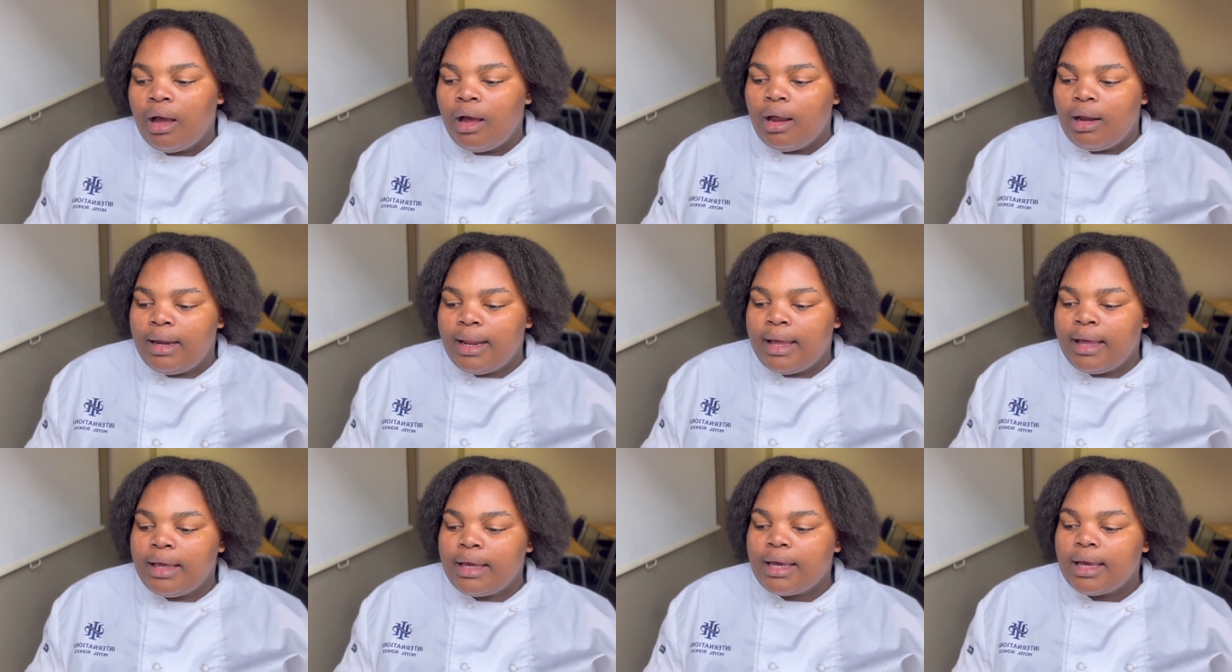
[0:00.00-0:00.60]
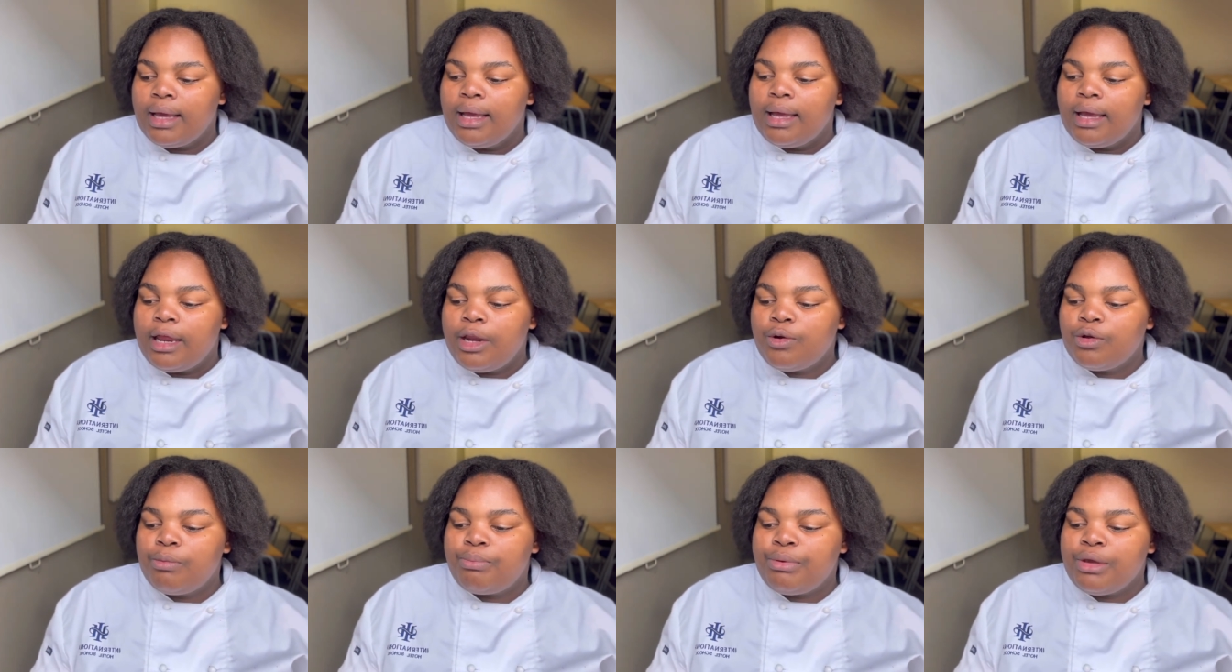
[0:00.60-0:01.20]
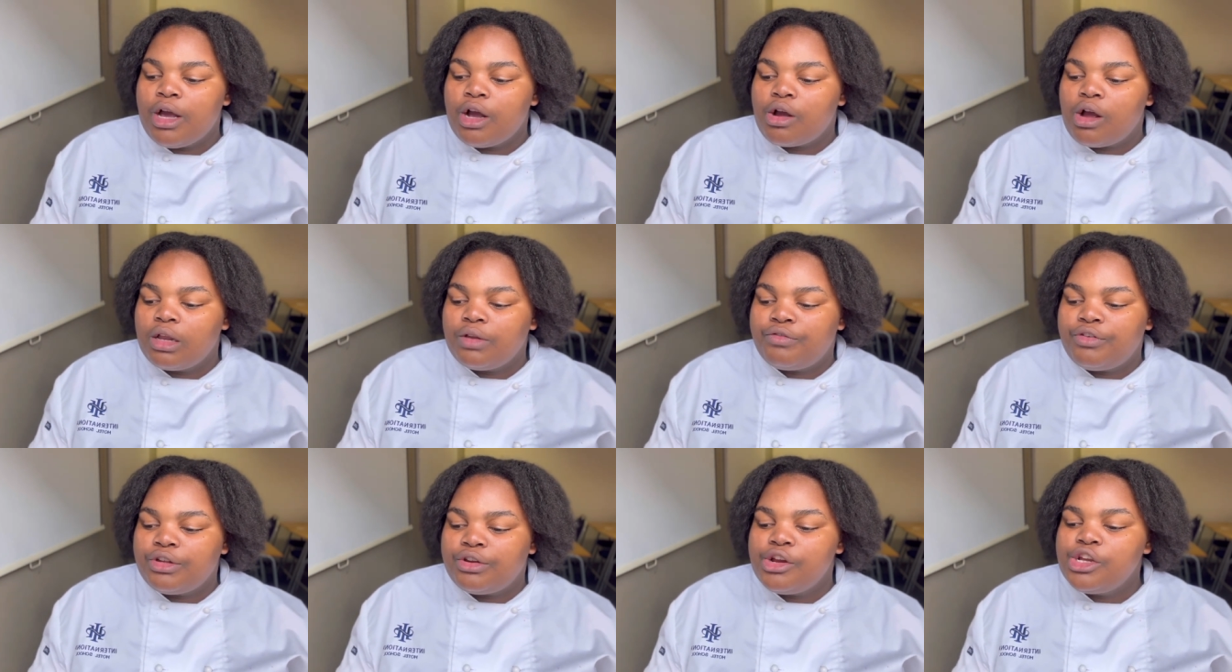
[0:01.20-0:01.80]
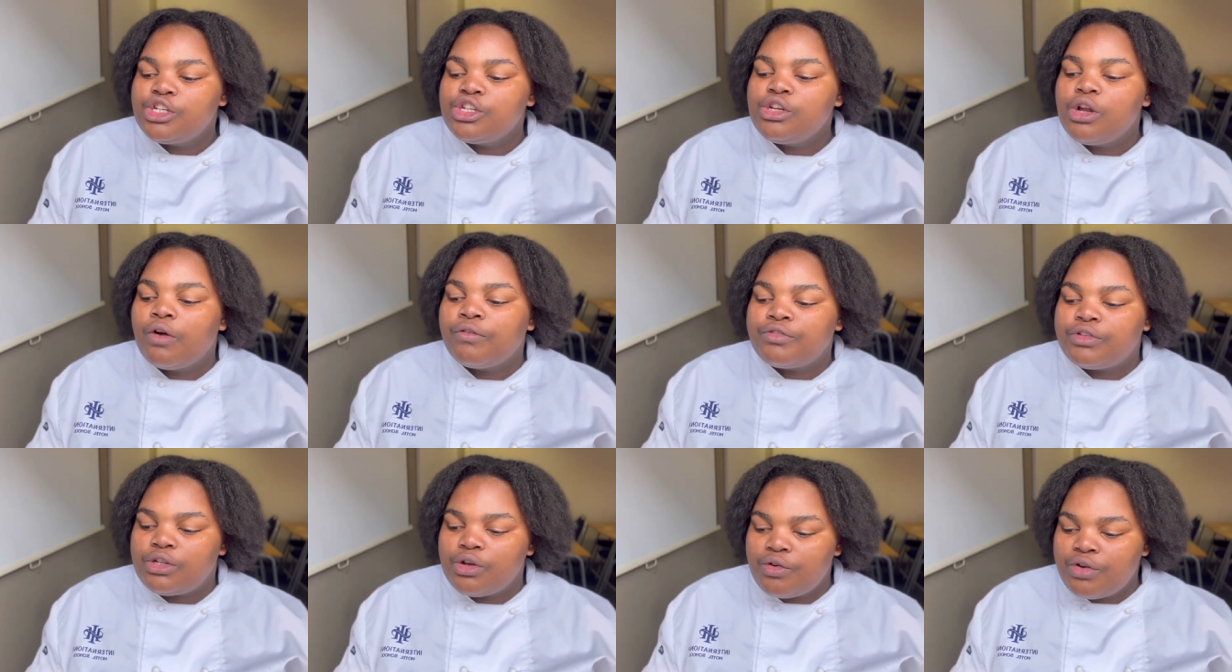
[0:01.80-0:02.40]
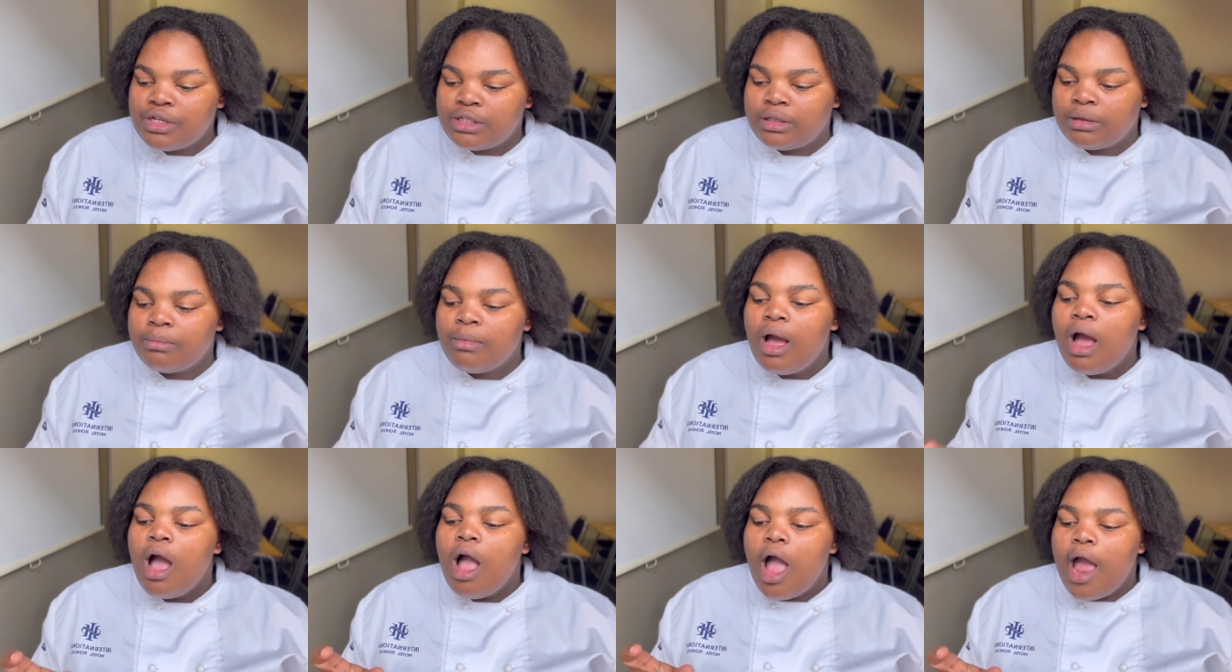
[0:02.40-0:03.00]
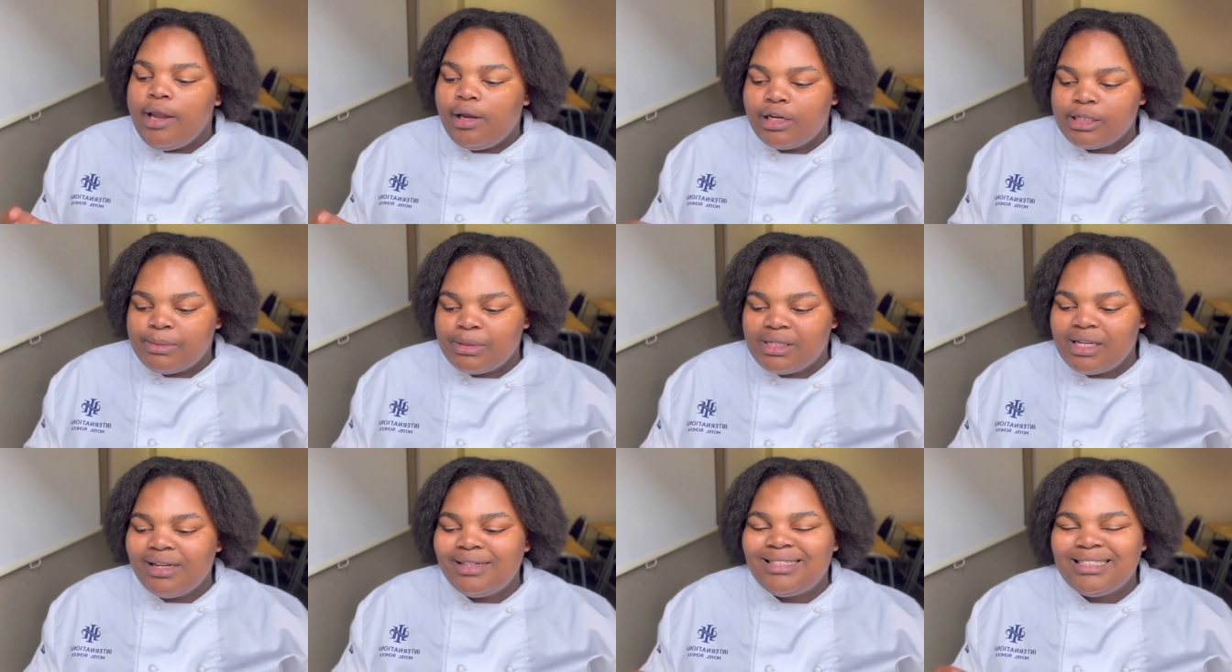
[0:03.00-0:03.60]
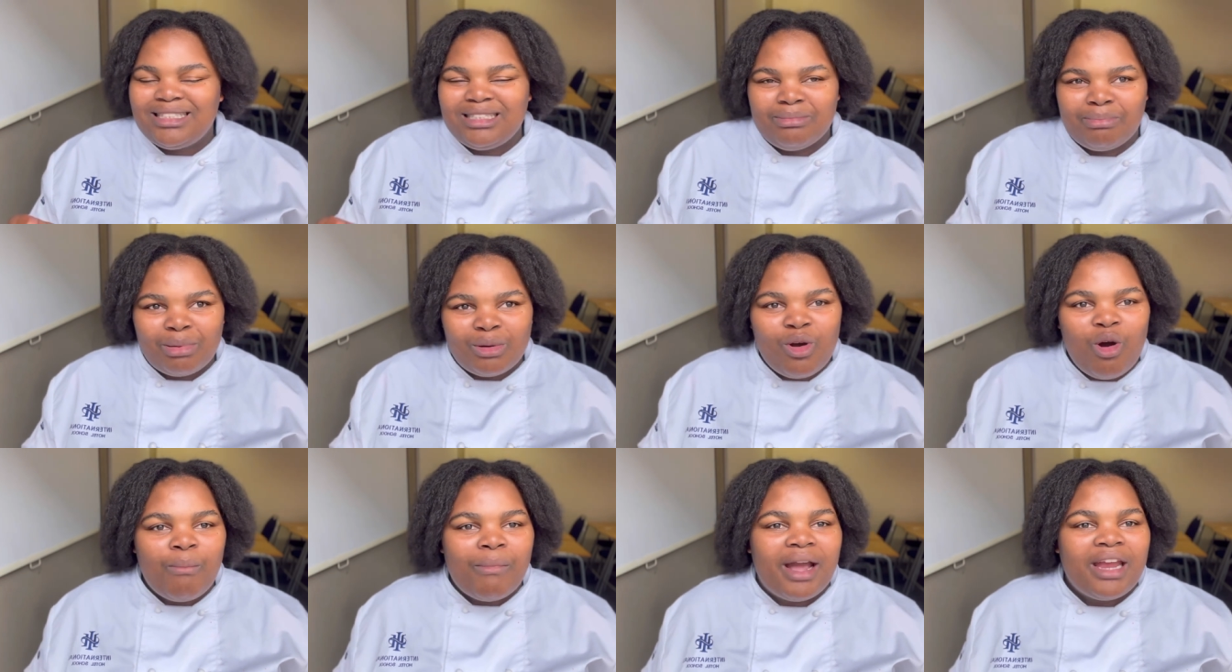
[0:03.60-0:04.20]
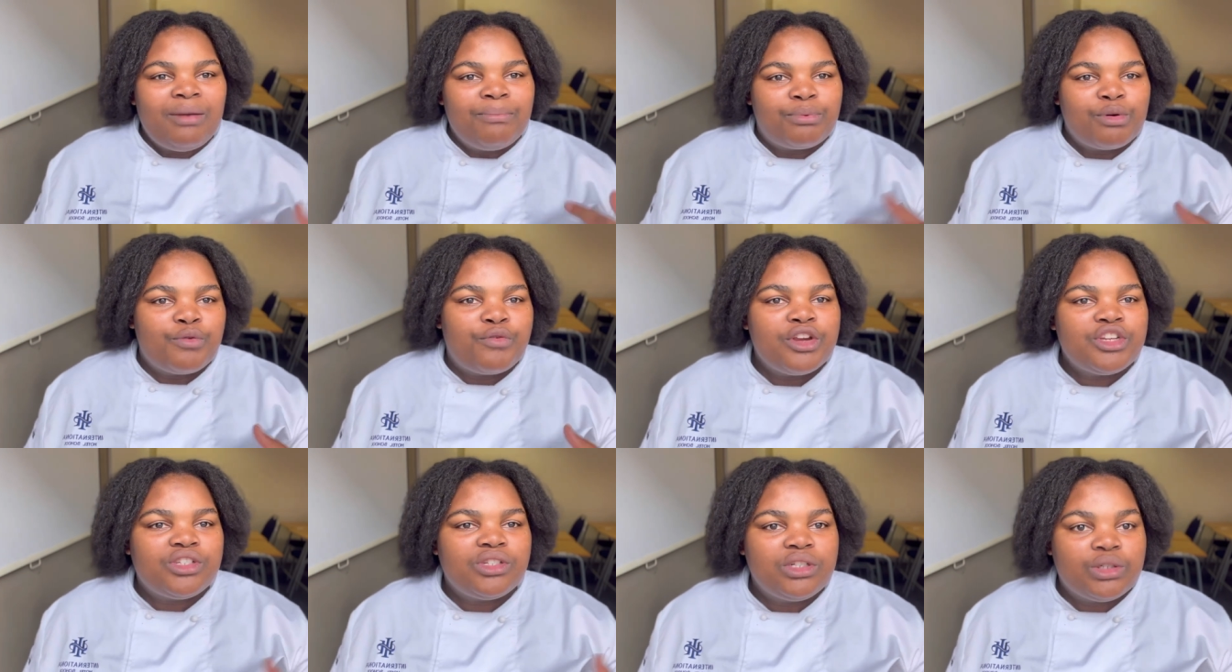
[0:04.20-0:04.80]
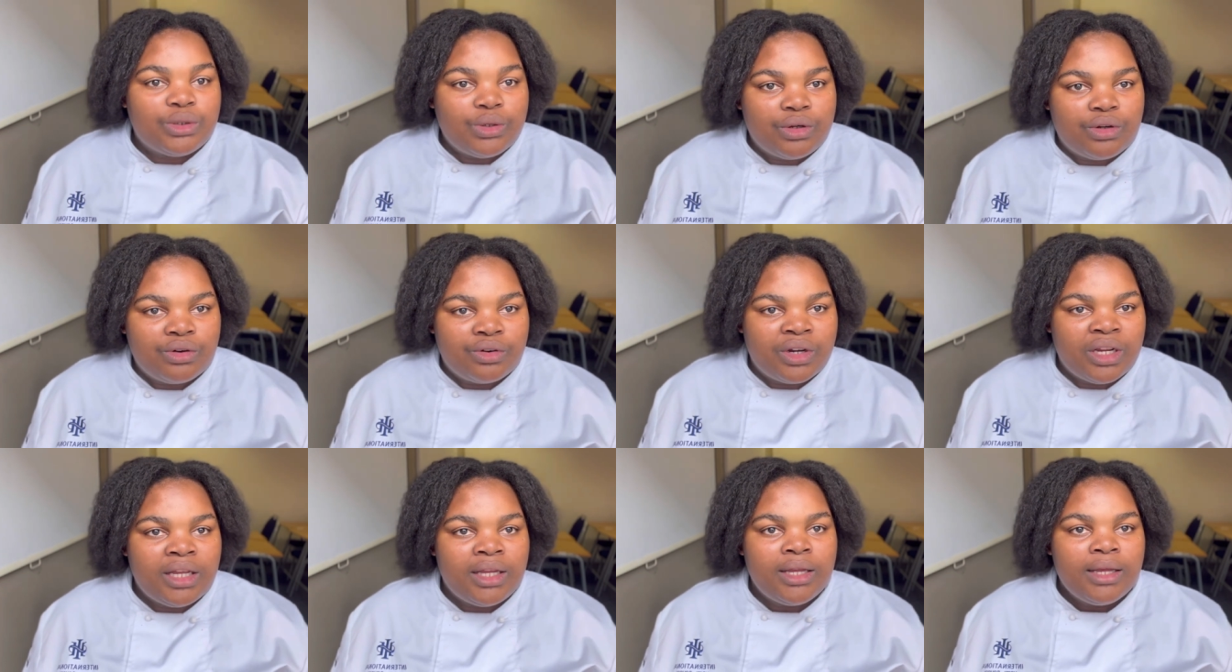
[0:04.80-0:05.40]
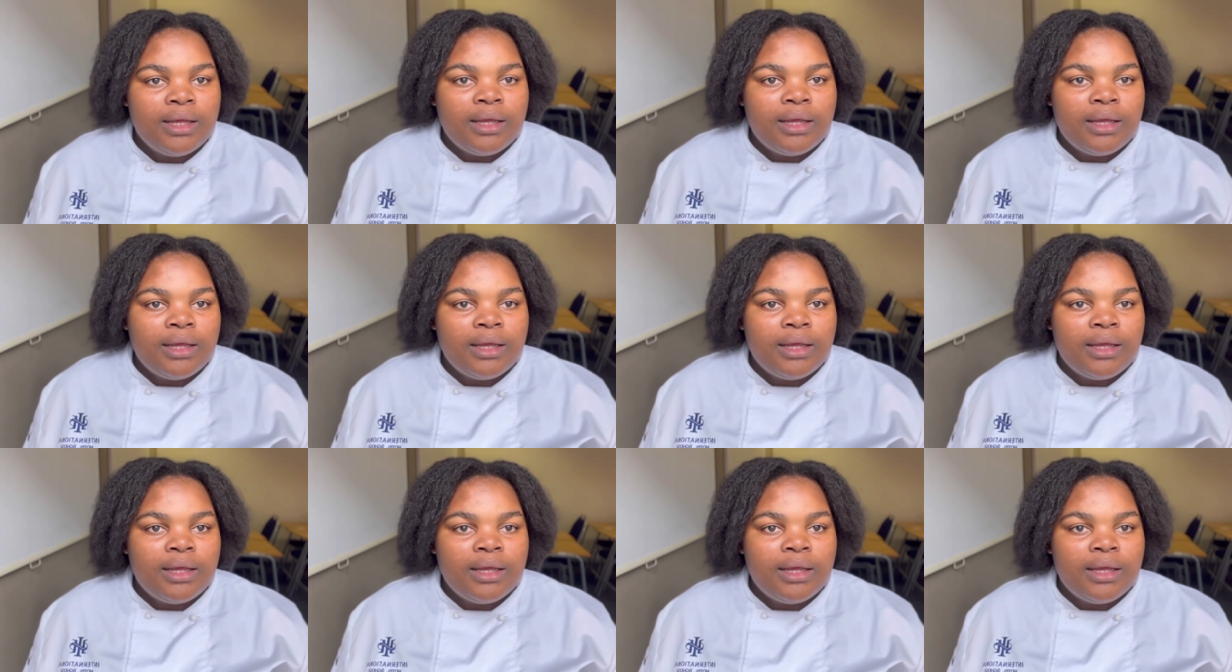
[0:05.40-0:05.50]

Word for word: like it will be a confederation of tourism and hospitality diploma in professional cookery.